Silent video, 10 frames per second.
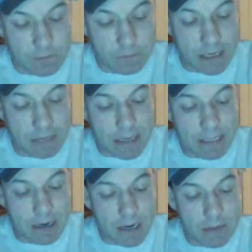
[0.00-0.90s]
played by
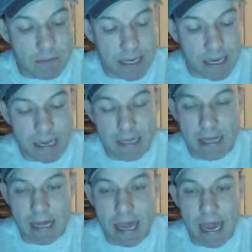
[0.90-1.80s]
Tom
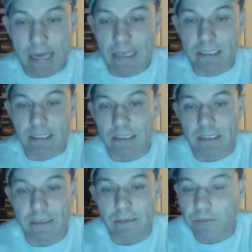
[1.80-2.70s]
Atkinson.
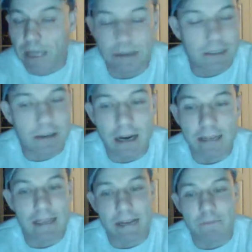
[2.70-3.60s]
They did
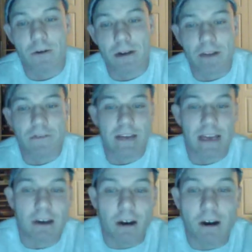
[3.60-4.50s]
not like Moffat
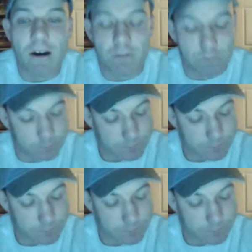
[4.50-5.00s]
at all,